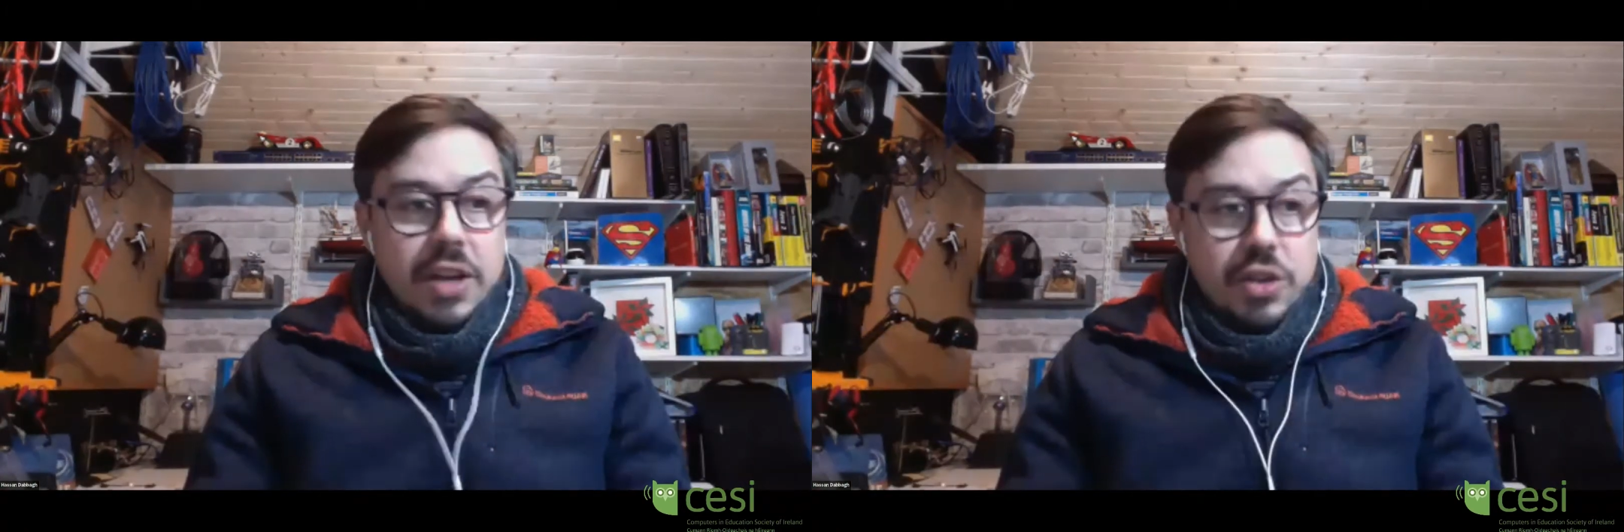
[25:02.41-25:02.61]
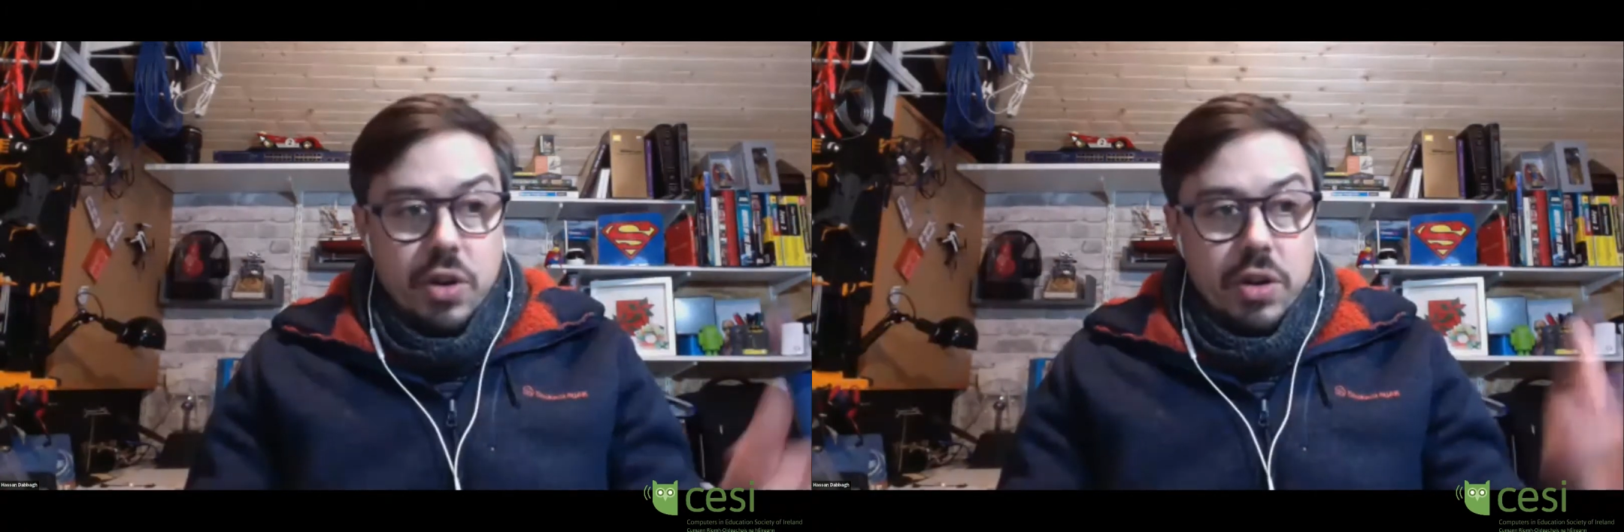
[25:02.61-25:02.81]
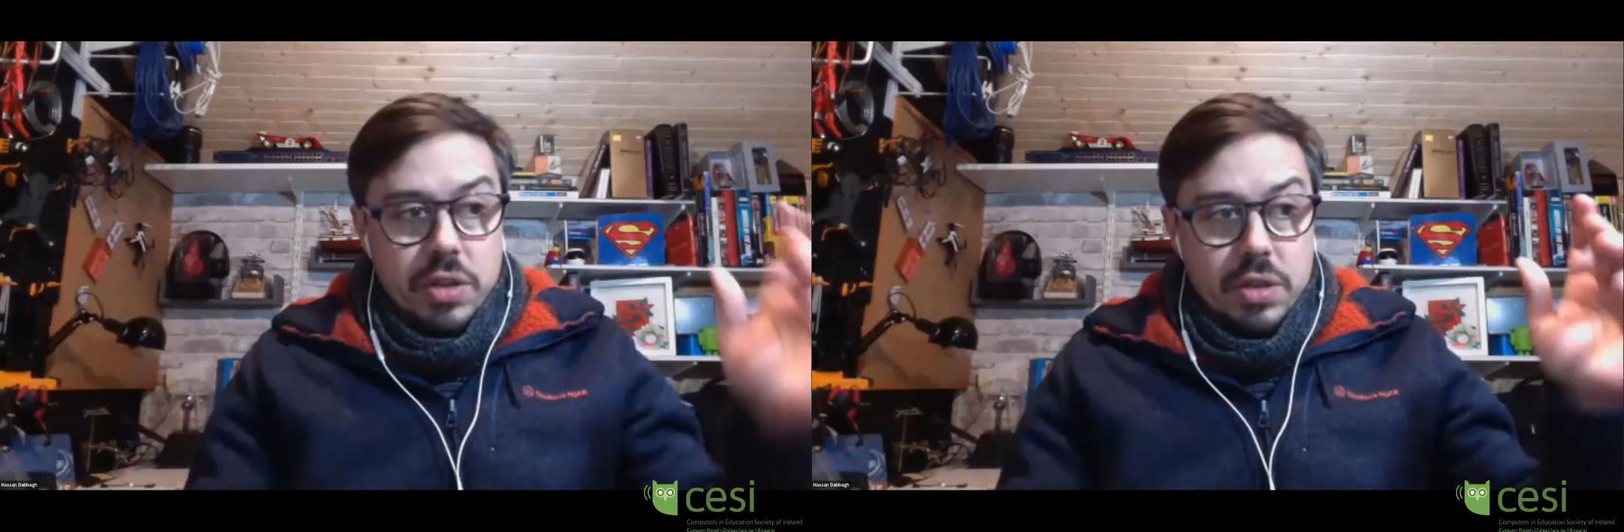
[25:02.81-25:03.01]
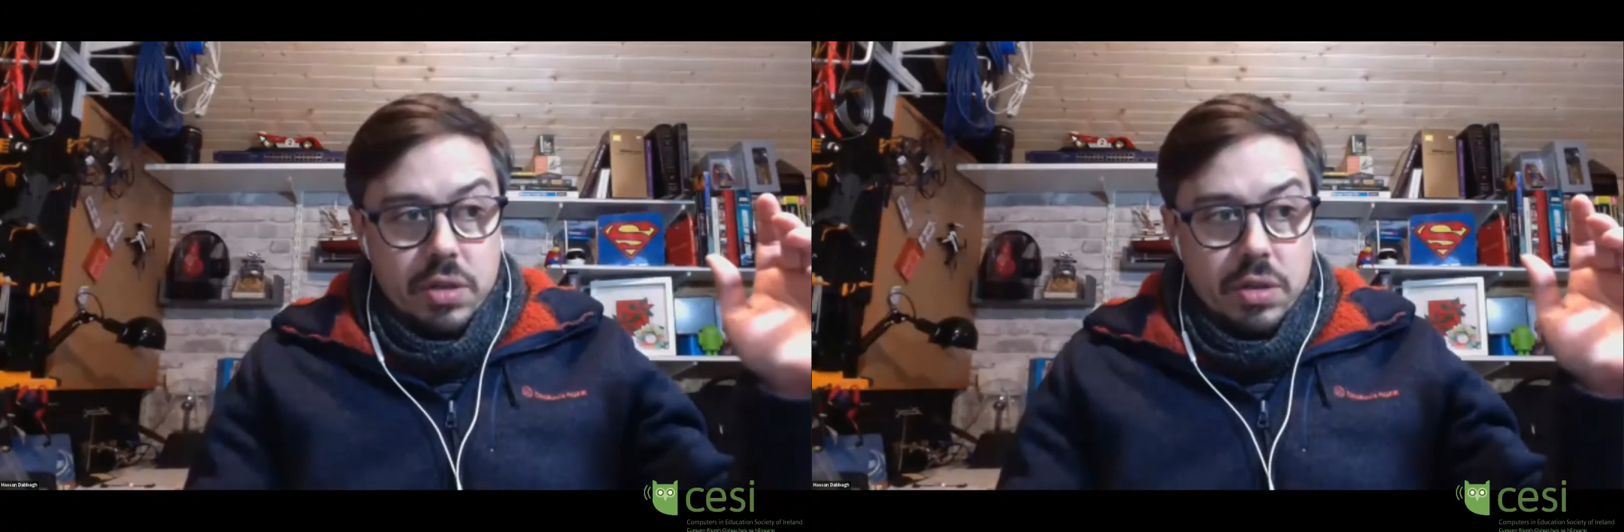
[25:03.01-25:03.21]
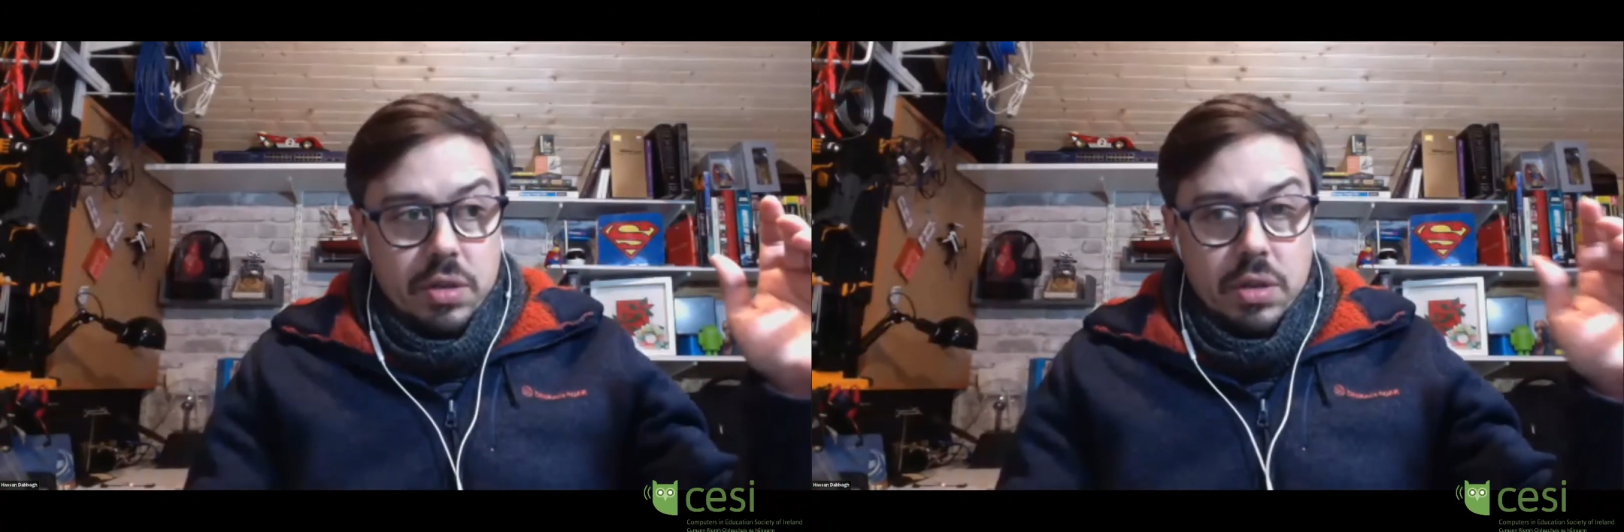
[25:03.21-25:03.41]
turned
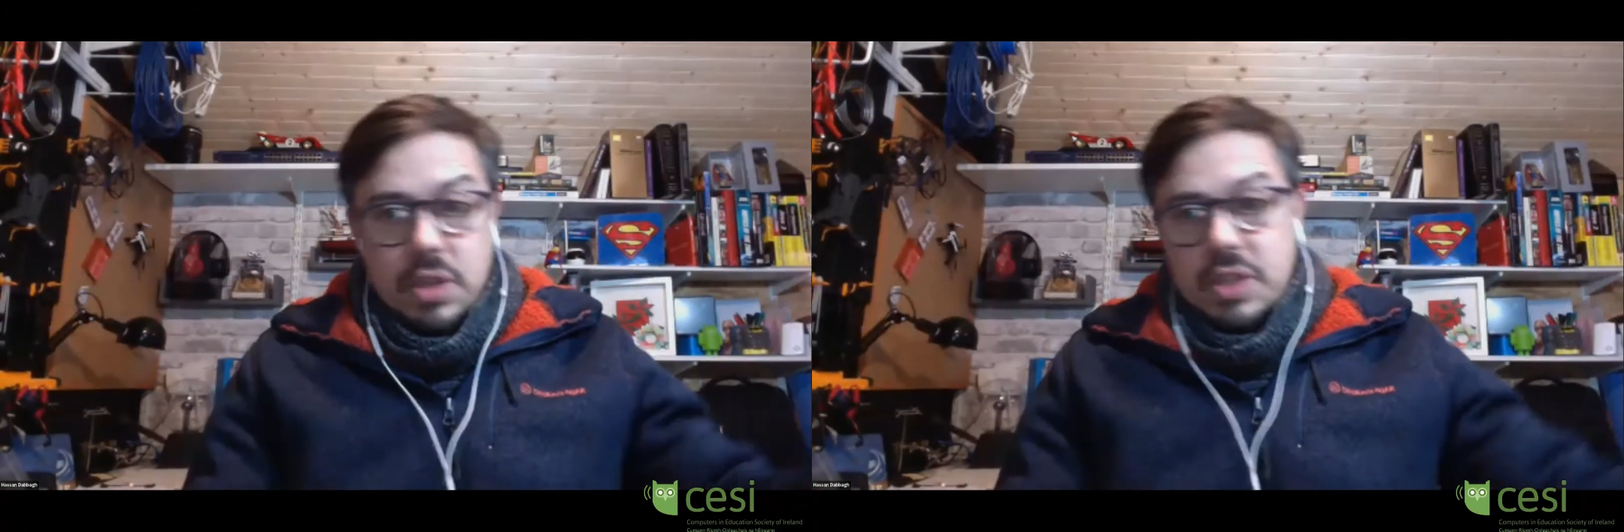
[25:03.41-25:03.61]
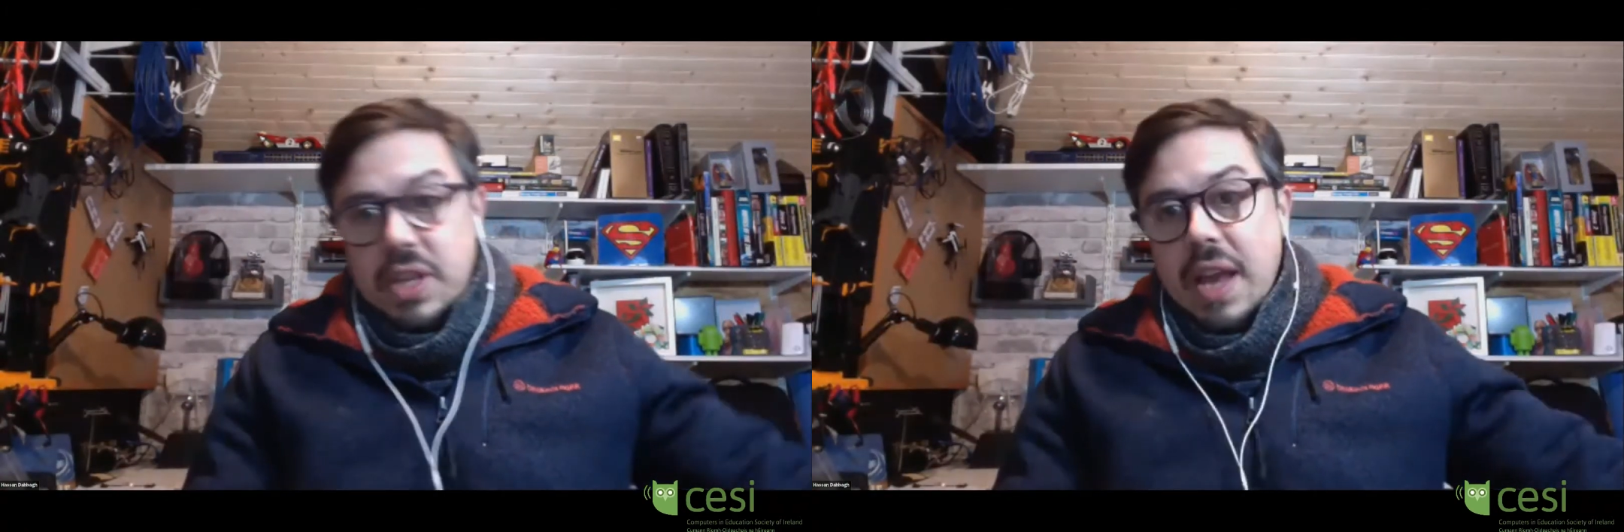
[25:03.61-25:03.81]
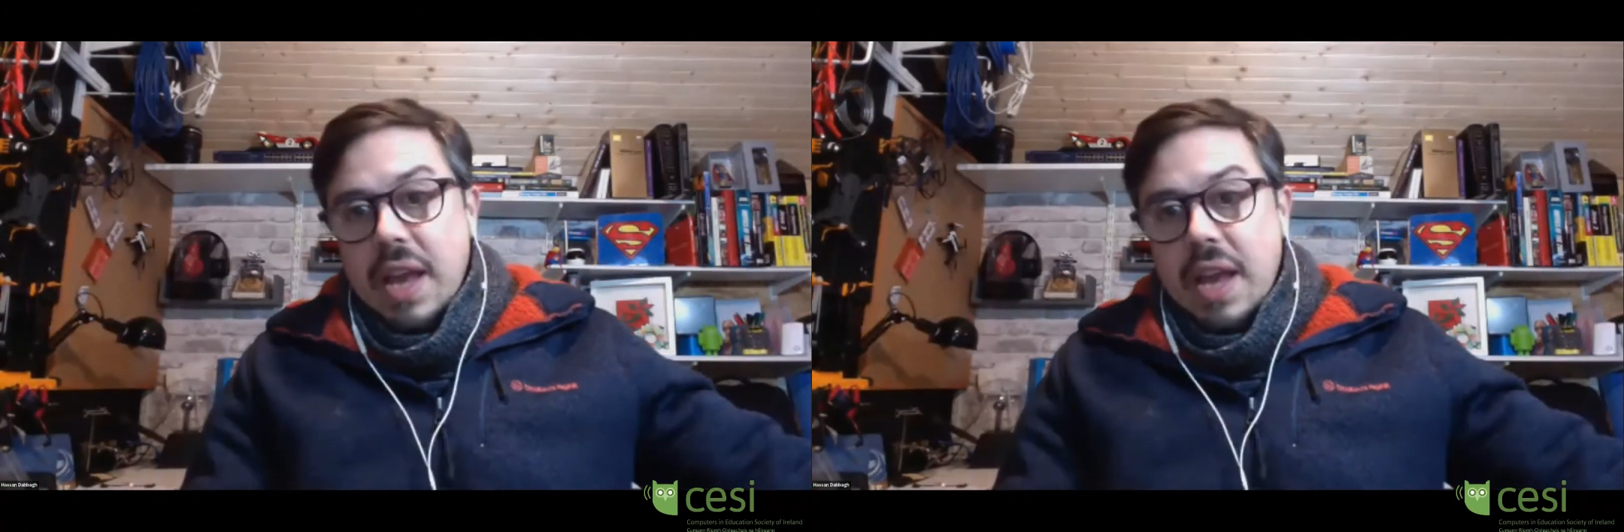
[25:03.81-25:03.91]
10